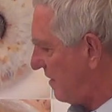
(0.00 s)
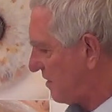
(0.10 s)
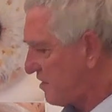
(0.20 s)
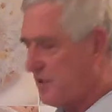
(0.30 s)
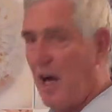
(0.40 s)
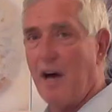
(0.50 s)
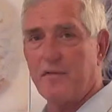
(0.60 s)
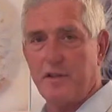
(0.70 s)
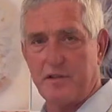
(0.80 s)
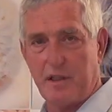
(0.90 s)
and the
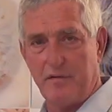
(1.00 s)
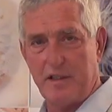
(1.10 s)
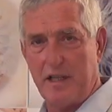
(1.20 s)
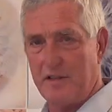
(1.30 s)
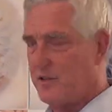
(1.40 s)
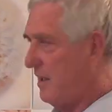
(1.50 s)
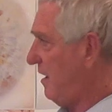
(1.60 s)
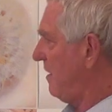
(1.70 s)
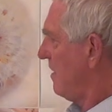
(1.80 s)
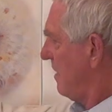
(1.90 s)
softest of the
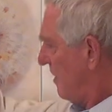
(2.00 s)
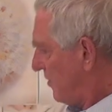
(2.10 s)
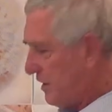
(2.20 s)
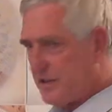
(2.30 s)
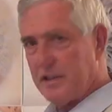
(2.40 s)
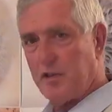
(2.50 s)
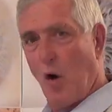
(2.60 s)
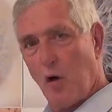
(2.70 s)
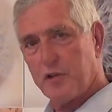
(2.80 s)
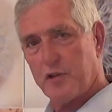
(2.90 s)
density, this is
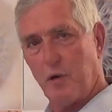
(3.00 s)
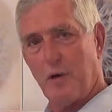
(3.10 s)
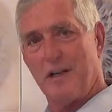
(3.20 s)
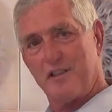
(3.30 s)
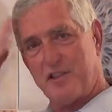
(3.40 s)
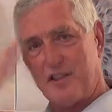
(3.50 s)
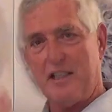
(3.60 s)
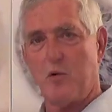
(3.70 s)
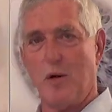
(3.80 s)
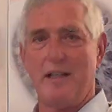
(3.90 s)
also a
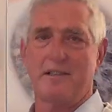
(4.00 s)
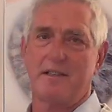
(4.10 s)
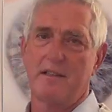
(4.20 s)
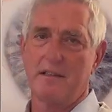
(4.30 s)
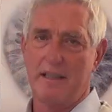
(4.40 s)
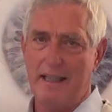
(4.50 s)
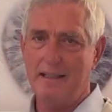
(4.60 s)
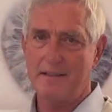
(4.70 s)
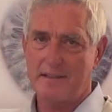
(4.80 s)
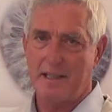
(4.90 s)
sequence
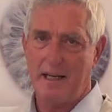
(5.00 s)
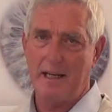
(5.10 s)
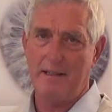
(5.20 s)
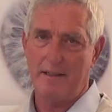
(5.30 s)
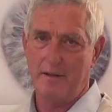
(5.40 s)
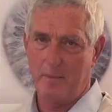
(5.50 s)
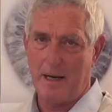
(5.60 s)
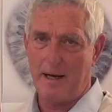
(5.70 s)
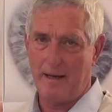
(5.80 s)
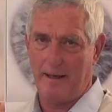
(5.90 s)
inside the
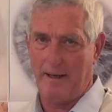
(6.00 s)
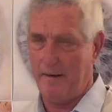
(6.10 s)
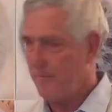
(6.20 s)
body.